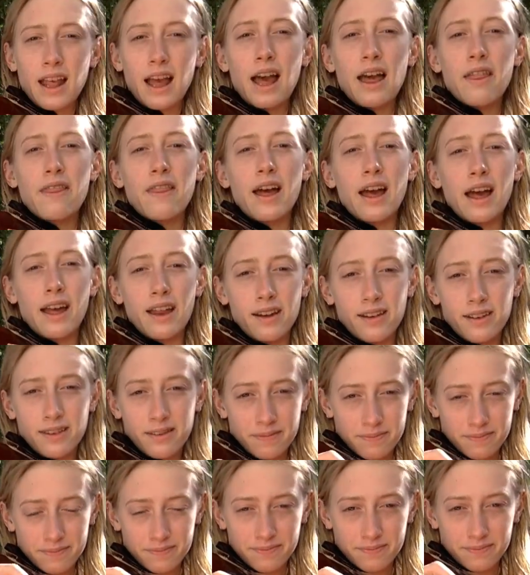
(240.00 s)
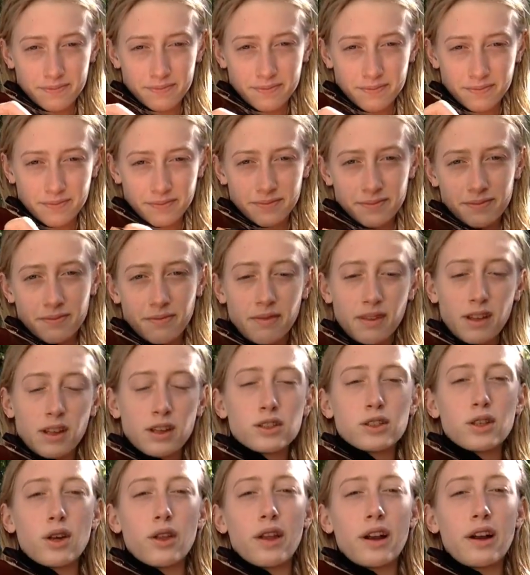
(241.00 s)
And then...
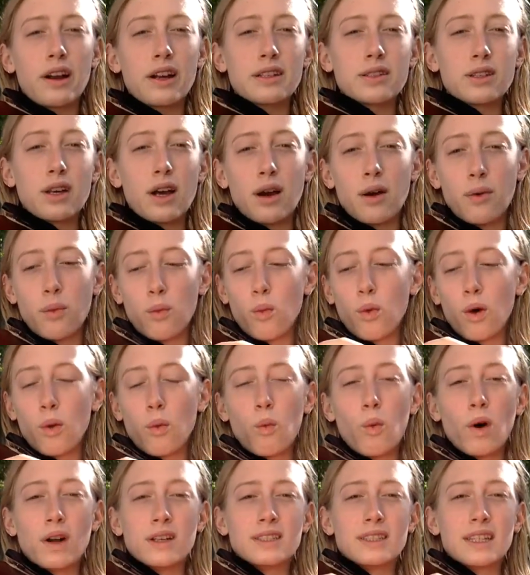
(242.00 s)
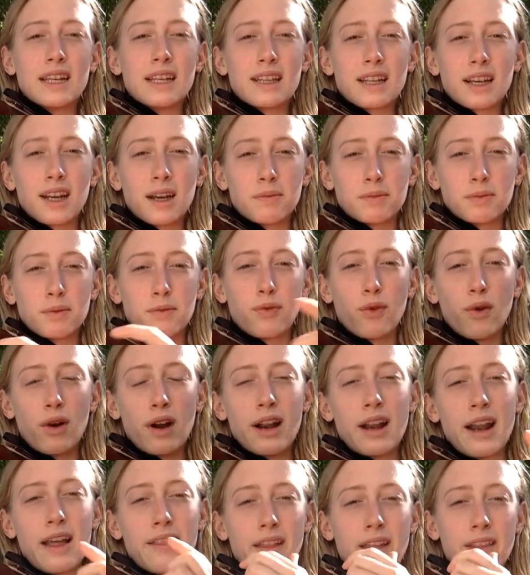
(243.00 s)
So there is a 1 D that comes
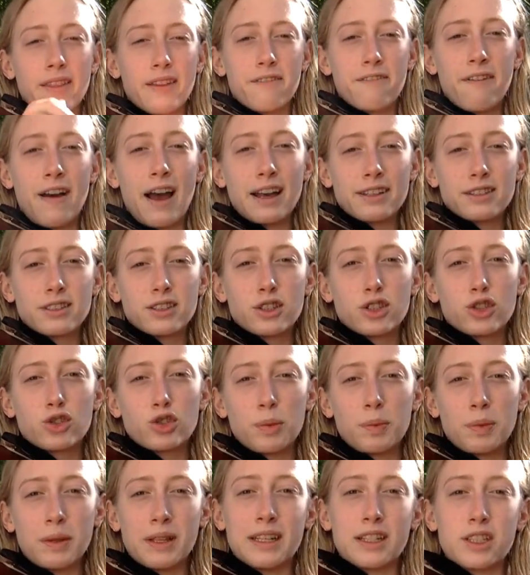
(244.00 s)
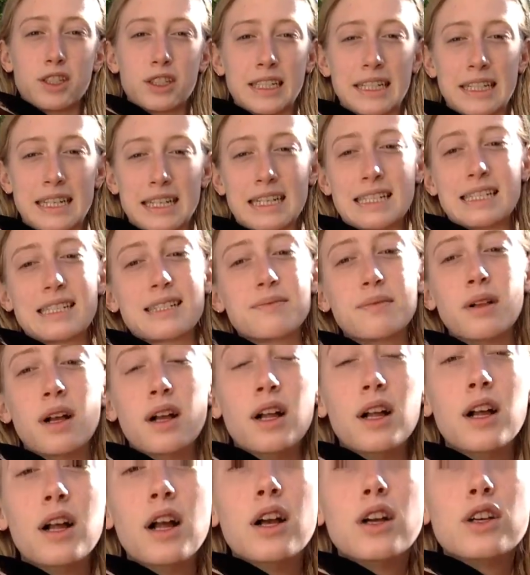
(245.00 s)
before it, and then the fast triplet Ds.
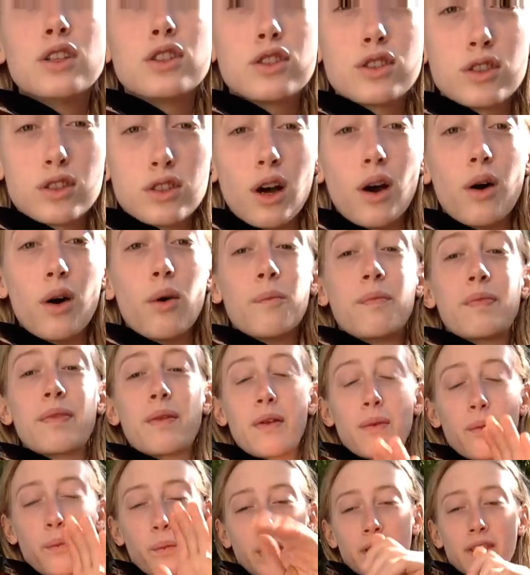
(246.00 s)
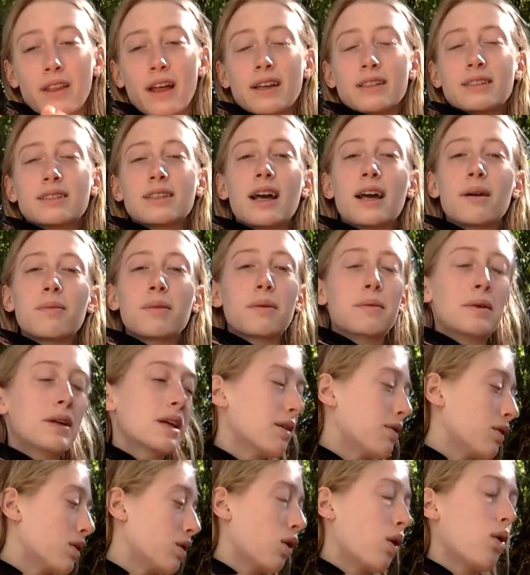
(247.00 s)
So, one last time, let me
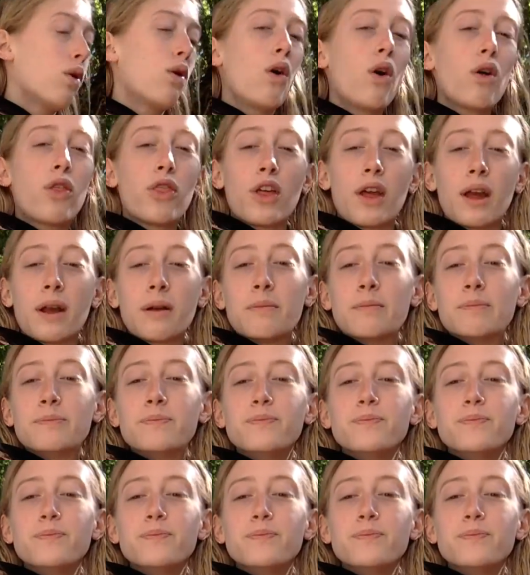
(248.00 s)
give you the whole thing.